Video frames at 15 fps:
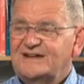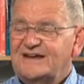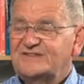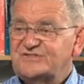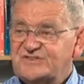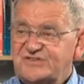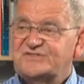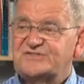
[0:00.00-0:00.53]
And
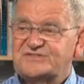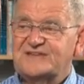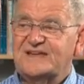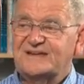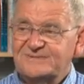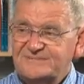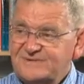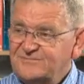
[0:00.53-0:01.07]
since
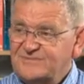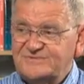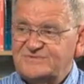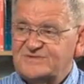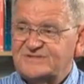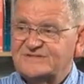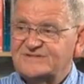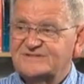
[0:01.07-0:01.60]
then, I mean, we've
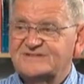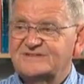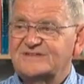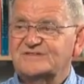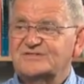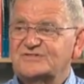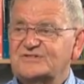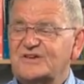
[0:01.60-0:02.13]
just
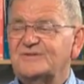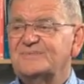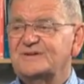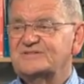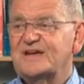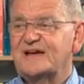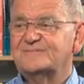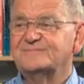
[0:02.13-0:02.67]
seen so
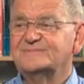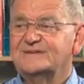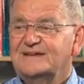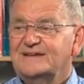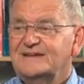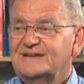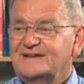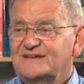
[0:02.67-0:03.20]
much happen
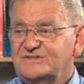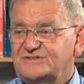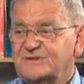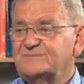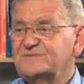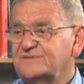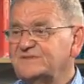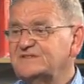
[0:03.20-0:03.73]
in
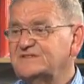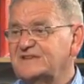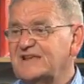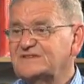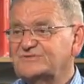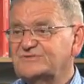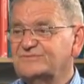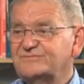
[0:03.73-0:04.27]
terms of
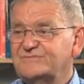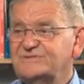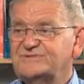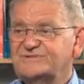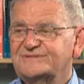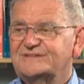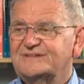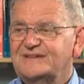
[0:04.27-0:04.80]
international
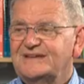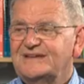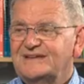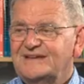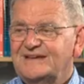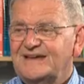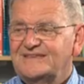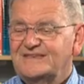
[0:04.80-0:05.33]
mission.
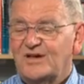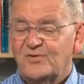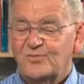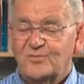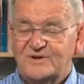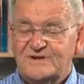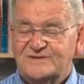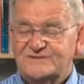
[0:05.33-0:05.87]
And the whole
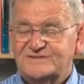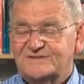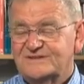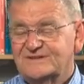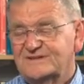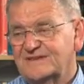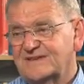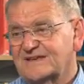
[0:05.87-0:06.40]
word
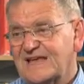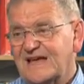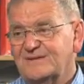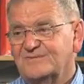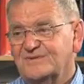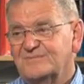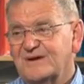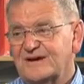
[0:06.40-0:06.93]
that
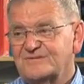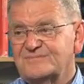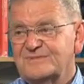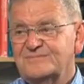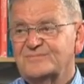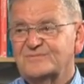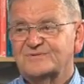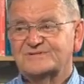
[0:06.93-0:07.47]
came, you might
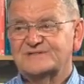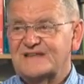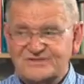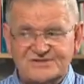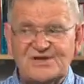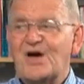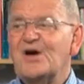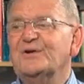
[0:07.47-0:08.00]
remember, was
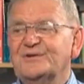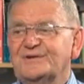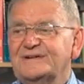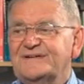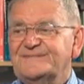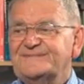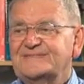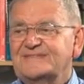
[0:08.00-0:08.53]
let's go.
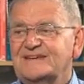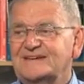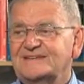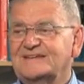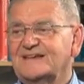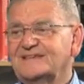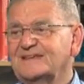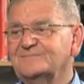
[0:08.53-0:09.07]

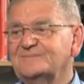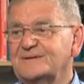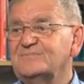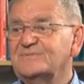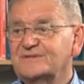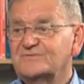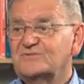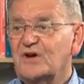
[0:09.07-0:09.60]
And I think
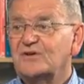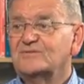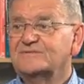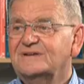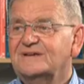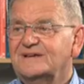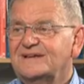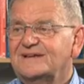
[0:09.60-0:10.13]
people have
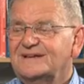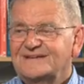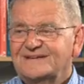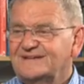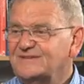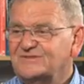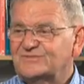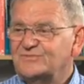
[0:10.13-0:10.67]
gone
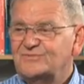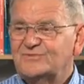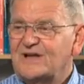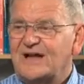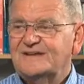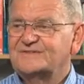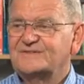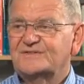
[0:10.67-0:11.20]
into all
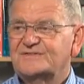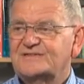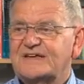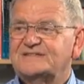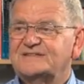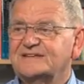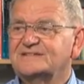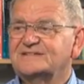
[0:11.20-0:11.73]
kinds of
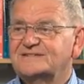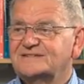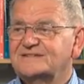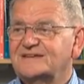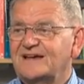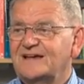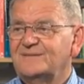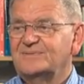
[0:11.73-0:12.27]
settings
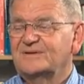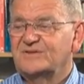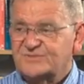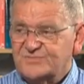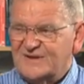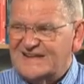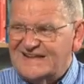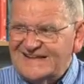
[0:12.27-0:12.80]

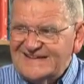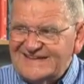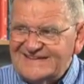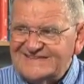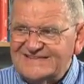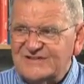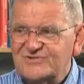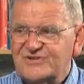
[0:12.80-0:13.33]
because we
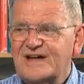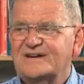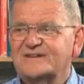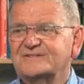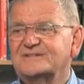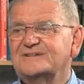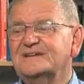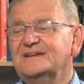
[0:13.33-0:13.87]
cleared the
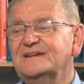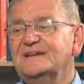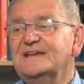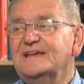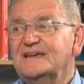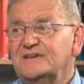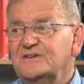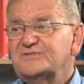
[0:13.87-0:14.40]
ground.
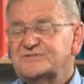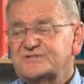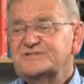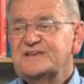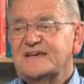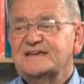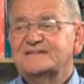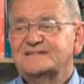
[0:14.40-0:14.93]
It used to
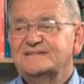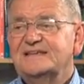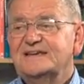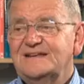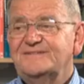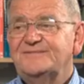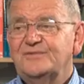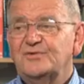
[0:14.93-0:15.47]
take
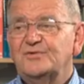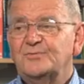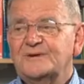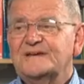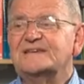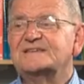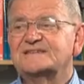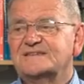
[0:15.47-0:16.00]
nearly 4
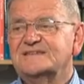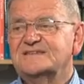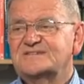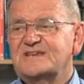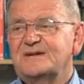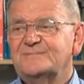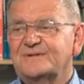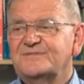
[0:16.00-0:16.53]
weeks in the
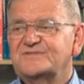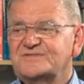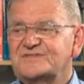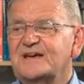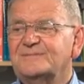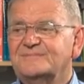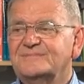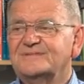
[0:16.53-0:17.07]
summer for
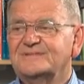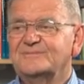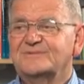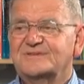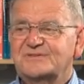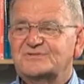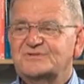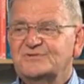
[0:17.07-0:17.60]
some. There were
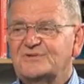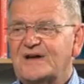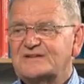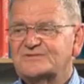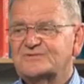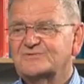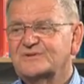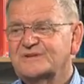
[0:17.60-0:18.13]
the 2
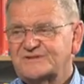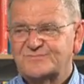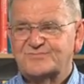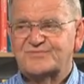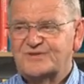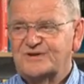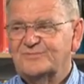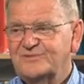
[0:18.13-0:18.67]
actual weeks,
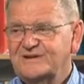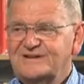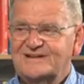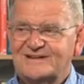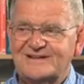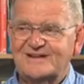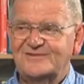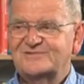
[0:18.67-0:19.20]

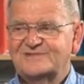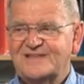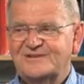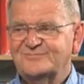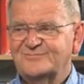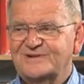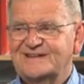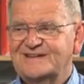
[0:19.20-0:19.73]
pre-week, closed
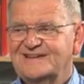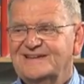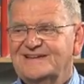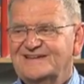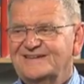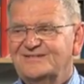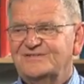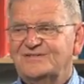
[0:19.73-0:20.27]
down week.
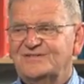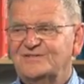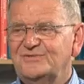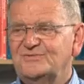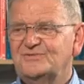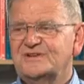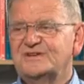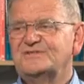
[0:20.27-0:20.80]
It
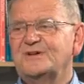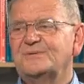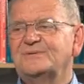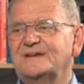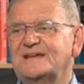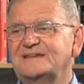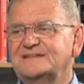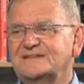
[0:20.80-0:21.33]
hugely
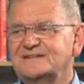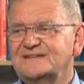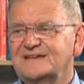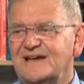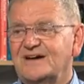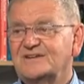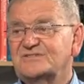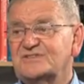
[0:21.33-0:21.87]
dominated
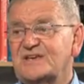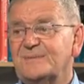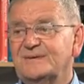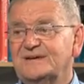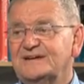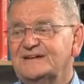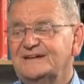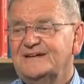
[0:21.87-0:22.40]
our
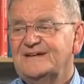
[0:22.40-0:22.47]
summer.